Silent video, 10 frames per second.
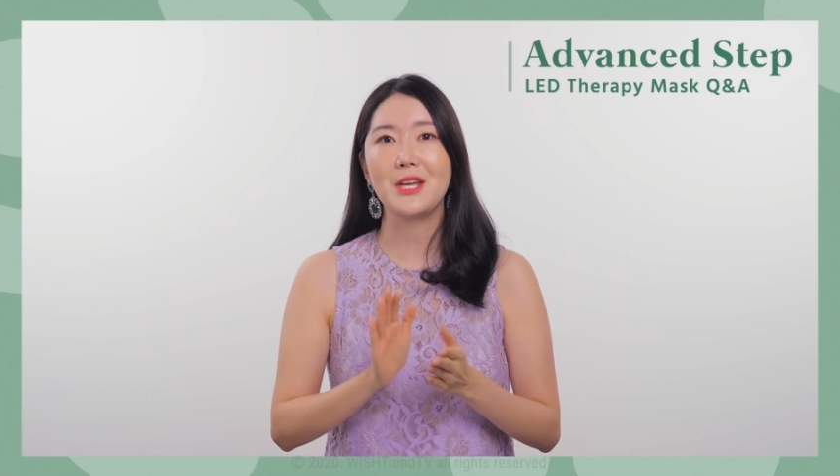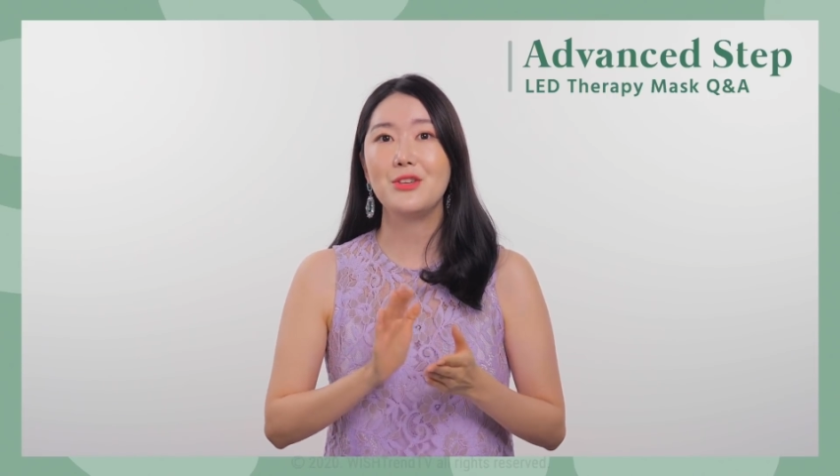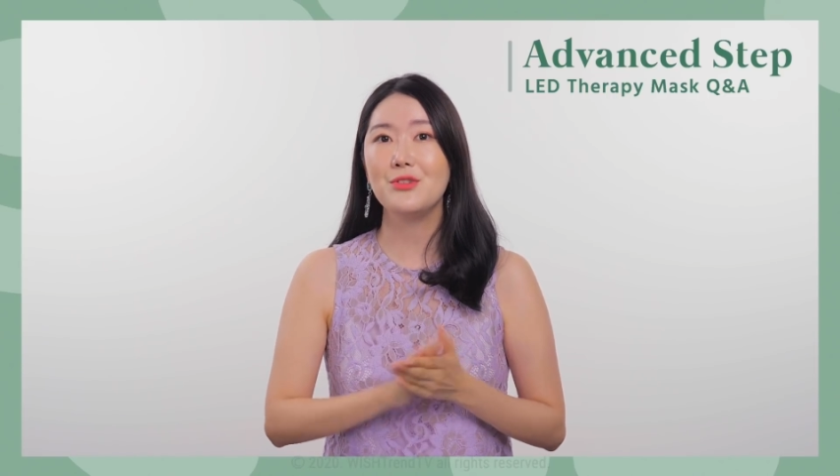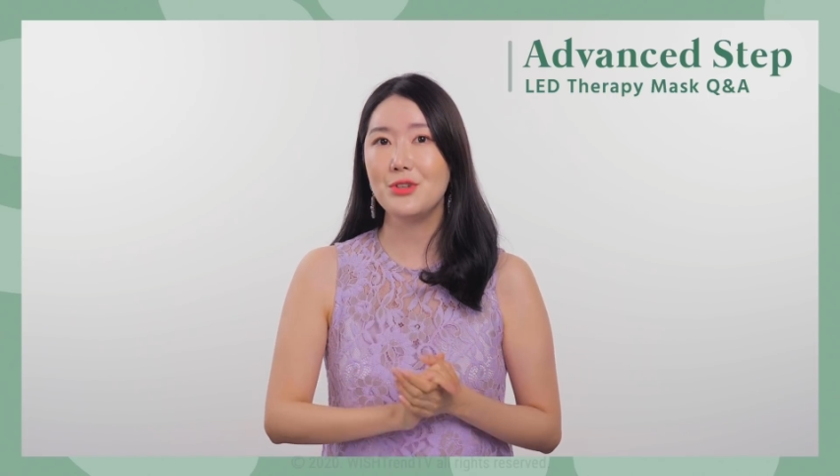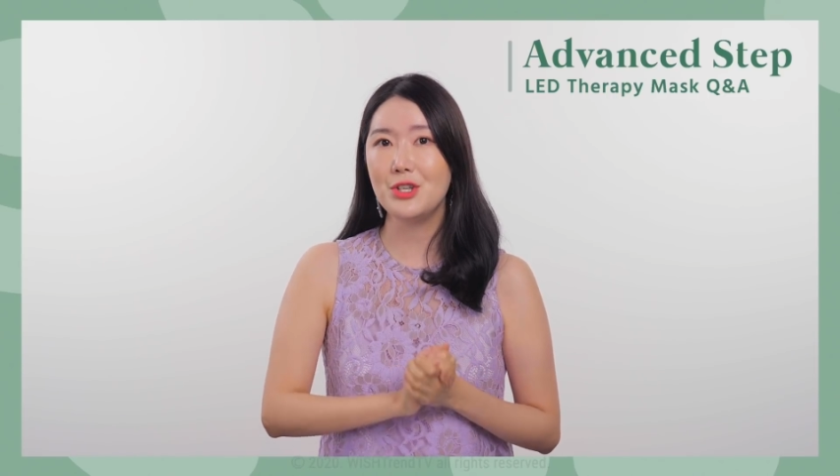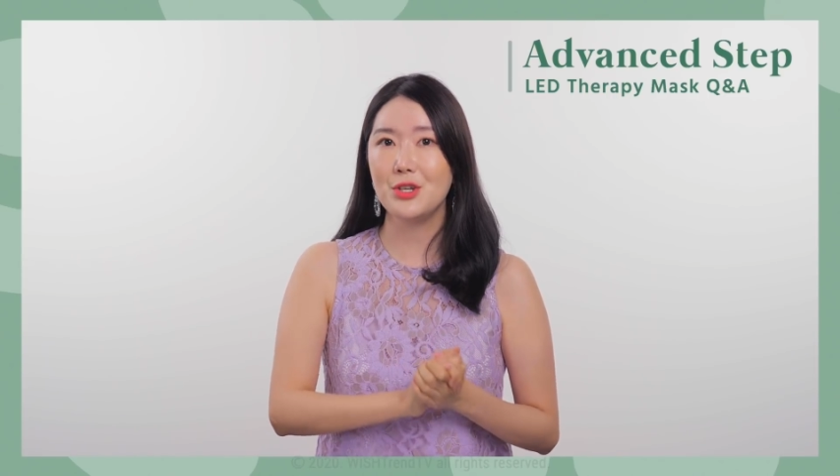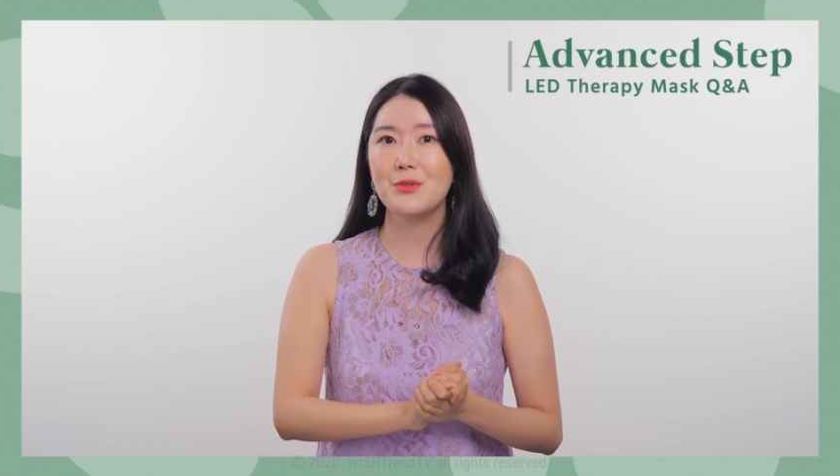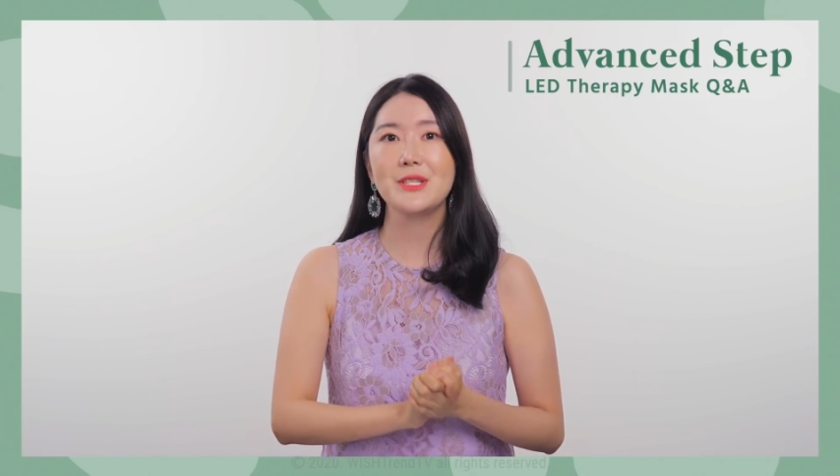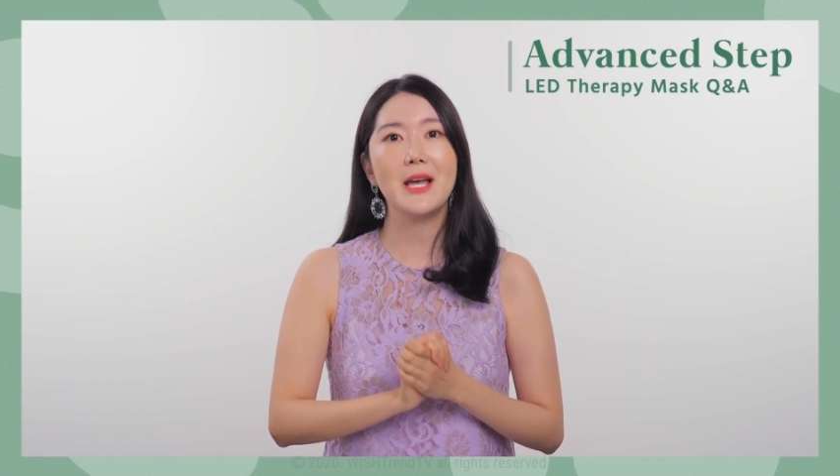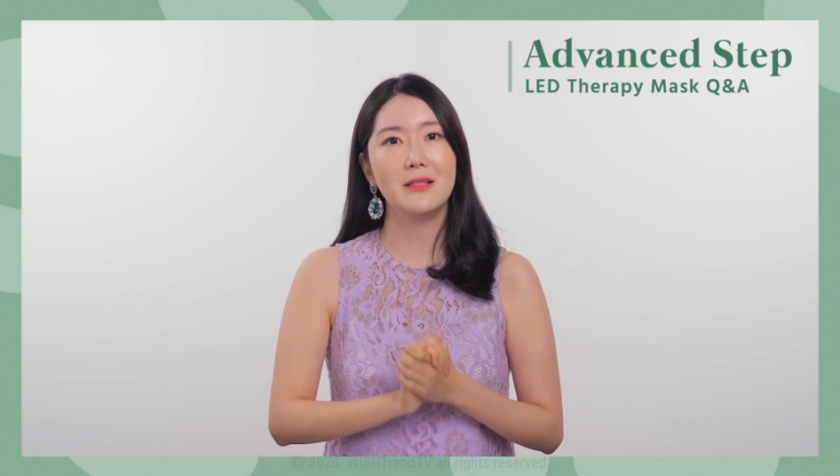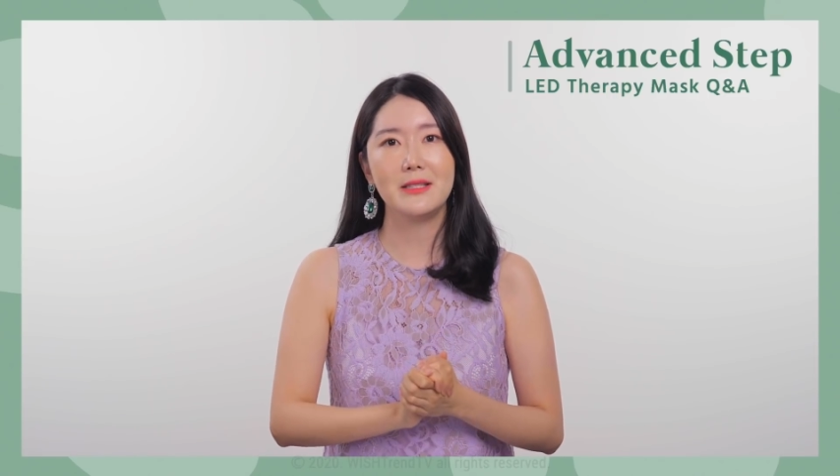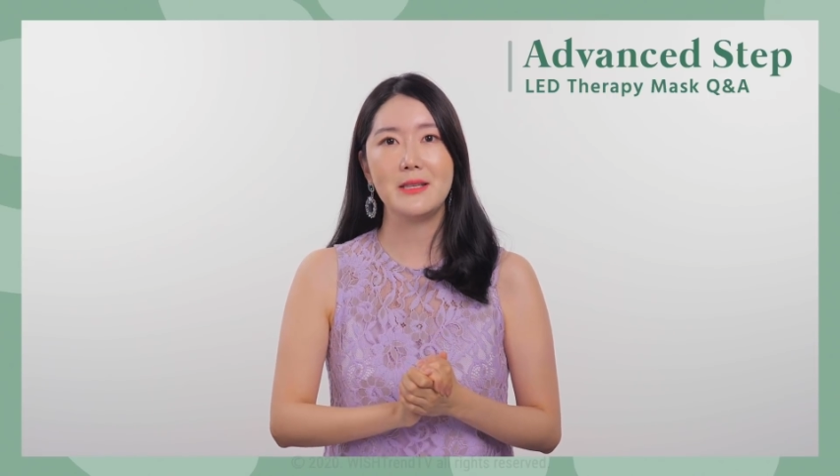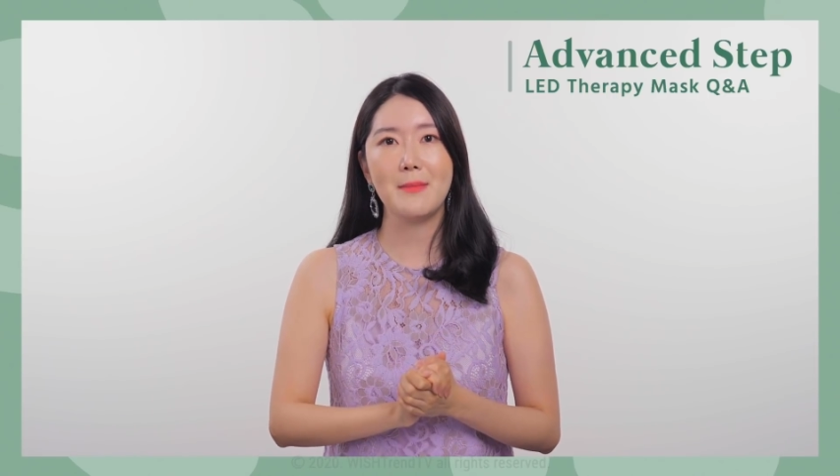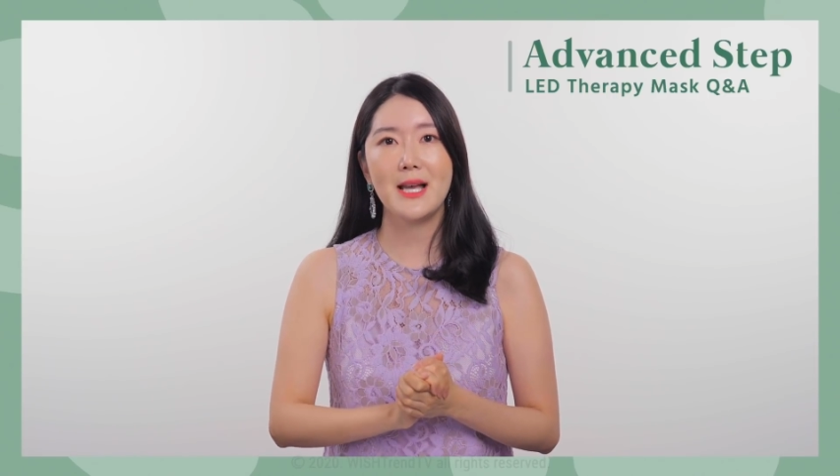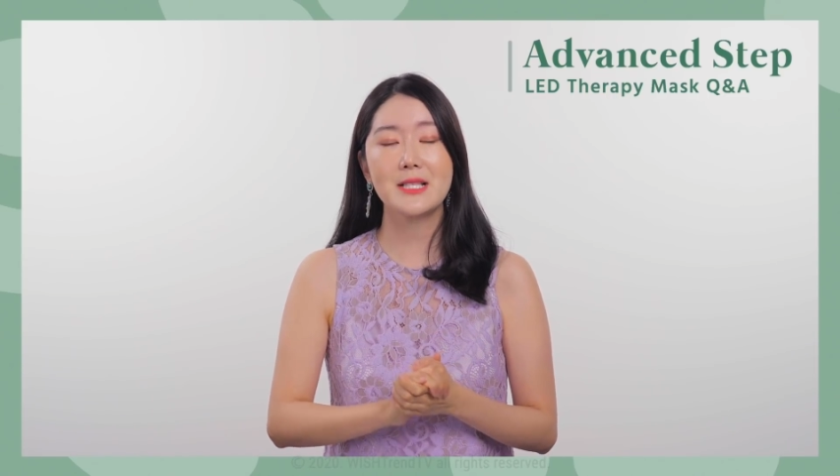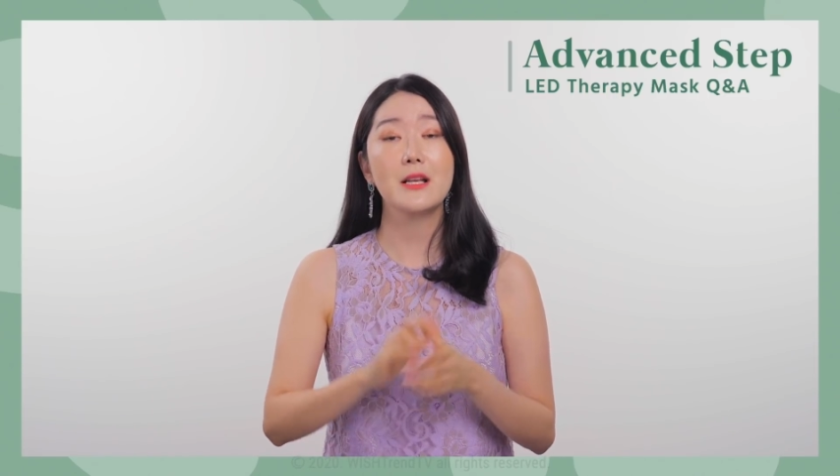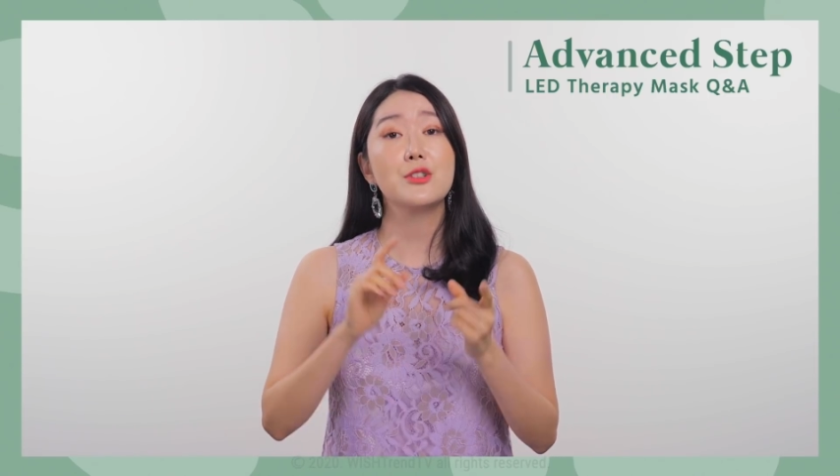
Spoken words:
that you use LED mask